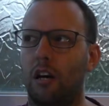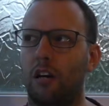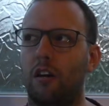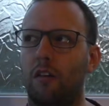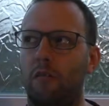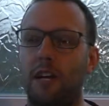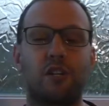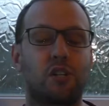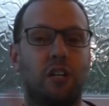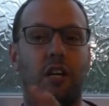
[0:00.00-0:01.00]
Although
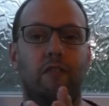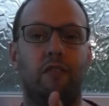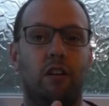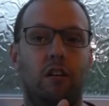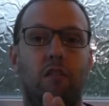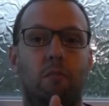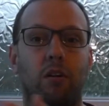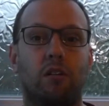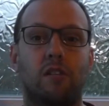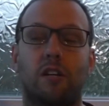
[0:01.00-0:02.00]
yesterday for you,
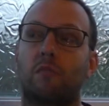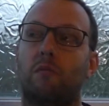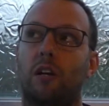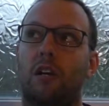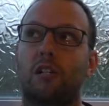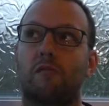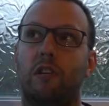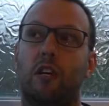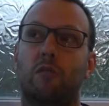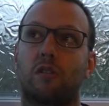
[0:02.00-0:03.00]
because that's when my last
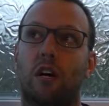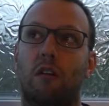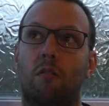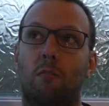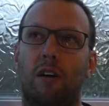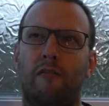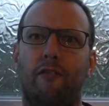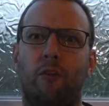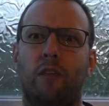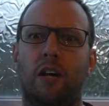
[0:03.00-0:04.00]
video was out, but I
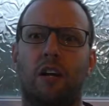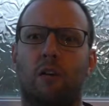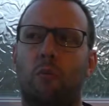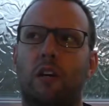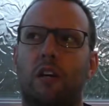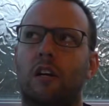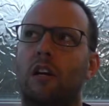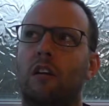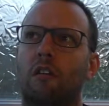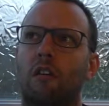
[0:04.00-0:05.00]
filmed that like a week ago.